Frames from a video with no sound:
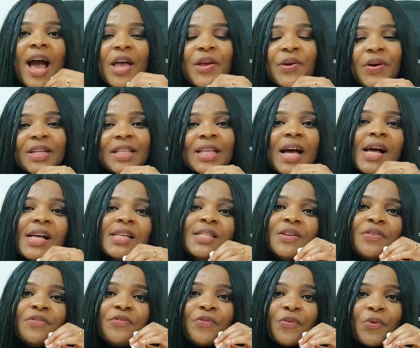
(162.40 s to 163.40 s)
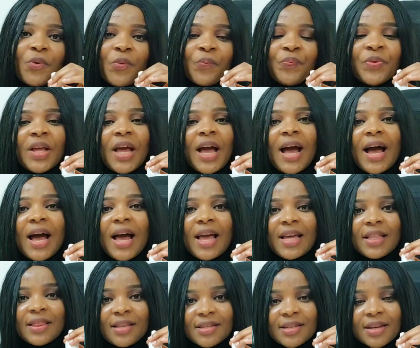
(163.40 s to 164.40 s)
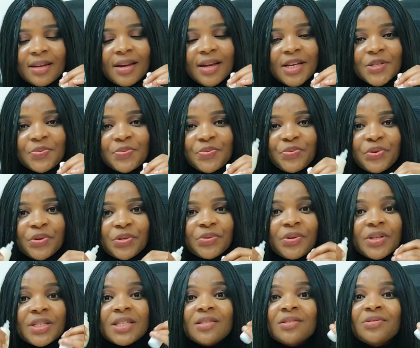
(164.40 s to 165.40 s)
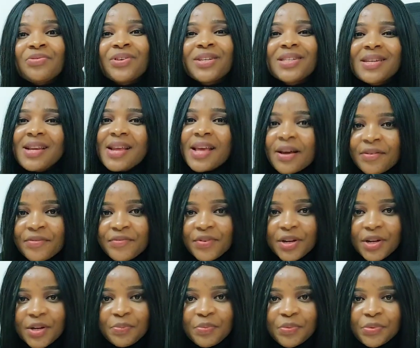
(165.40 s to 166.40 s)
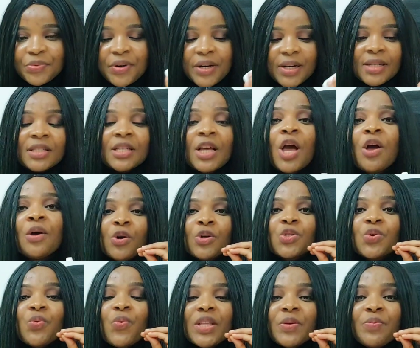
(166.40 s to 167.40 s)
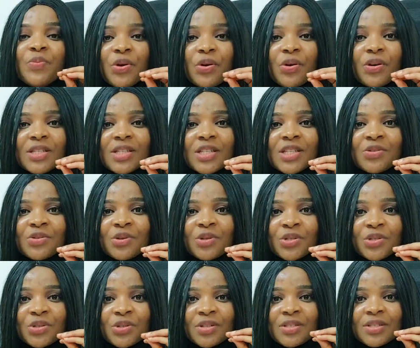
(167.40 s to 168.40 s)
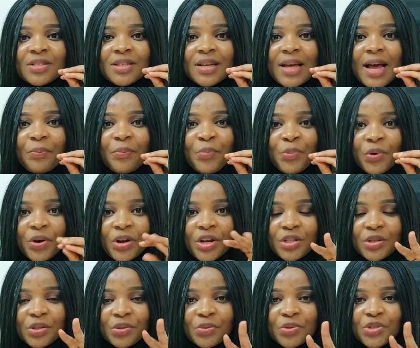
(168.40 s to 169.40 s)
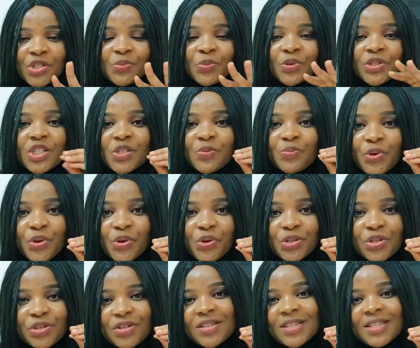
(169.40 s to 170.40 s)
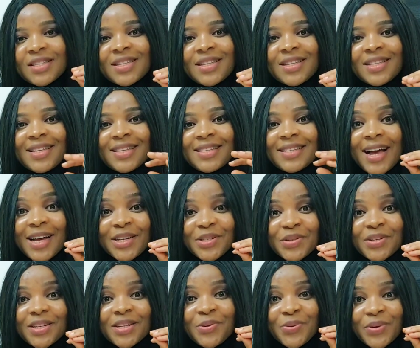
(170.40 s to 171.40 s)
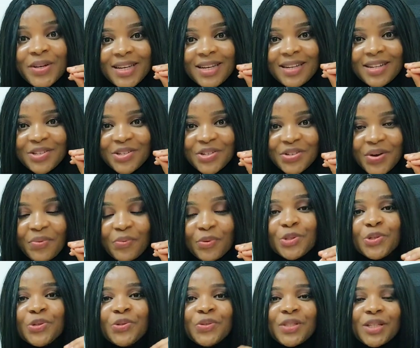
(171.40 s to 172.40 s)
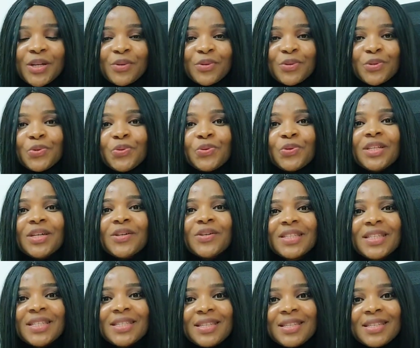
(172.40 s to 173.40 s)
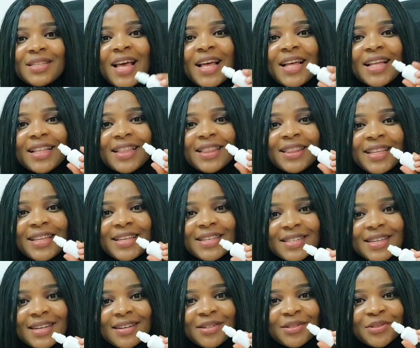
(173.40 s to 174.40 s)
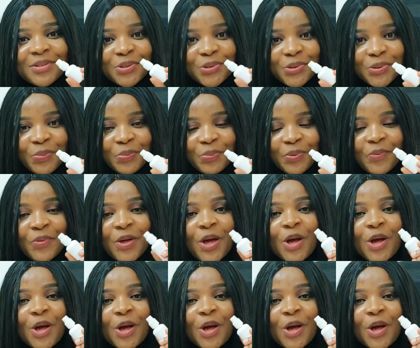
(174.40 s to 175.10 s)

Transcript: and you can ask for a nasal aspirator. It is readily available, right? So when the mucus is not just blocking the nostrils, but this mucus you're seeing is actually looking dry, what do you now do? You now need this nasal drop